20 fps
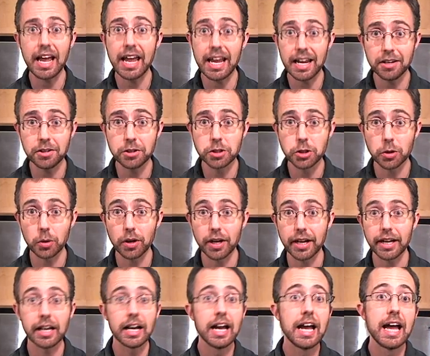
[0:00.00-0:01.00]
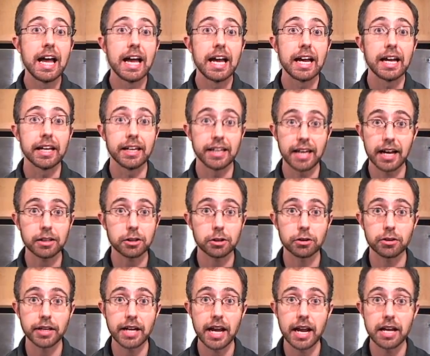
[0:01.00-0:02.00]
Enjoy. Get
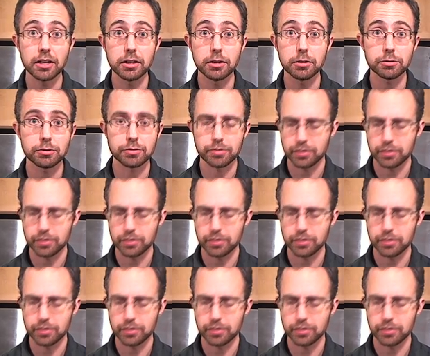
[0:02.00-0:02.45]
creative.